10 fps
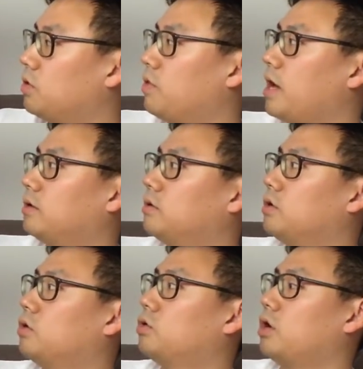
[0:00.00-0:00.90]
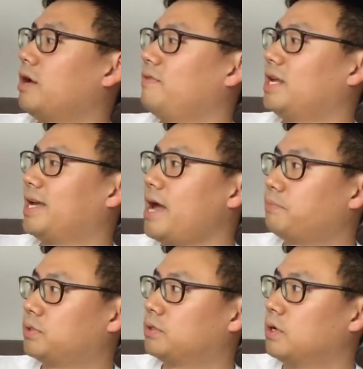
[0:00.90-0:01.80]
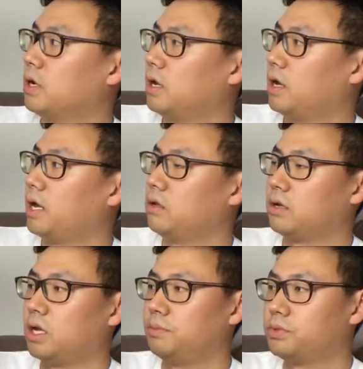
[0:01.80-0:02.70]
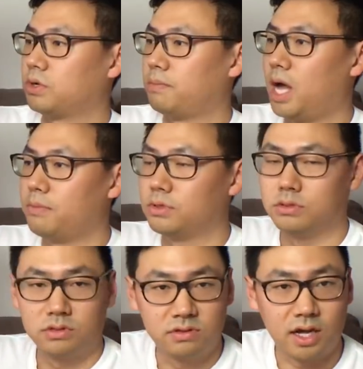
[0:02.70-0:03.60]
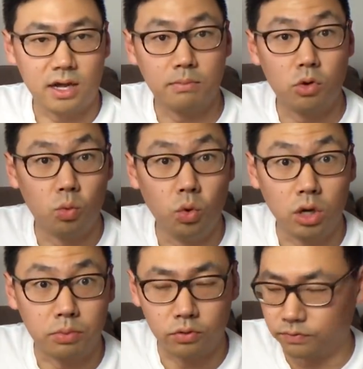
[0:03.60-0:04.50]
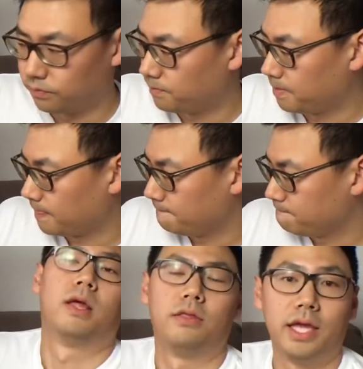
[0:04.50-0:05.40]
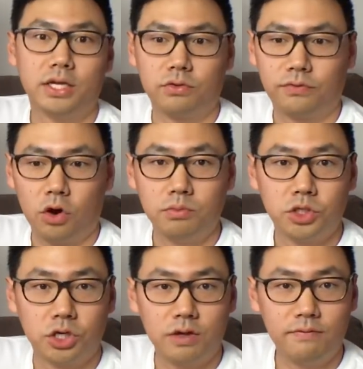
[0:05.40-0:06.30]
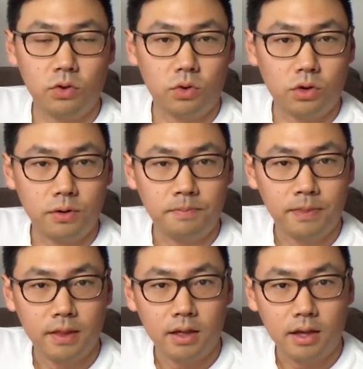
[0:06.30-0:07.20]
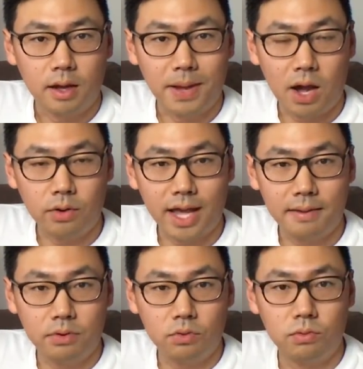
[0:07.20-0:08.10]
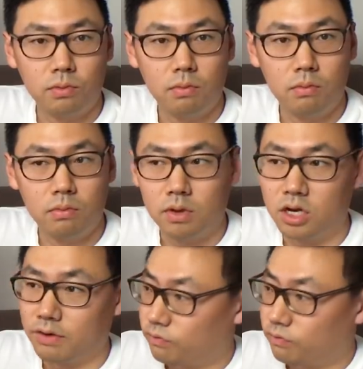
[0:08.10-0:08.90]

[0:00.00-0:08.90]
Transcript: so that you do not have any gaps and it keeps your compartments more waterproof. The extra foam should give your power cable enough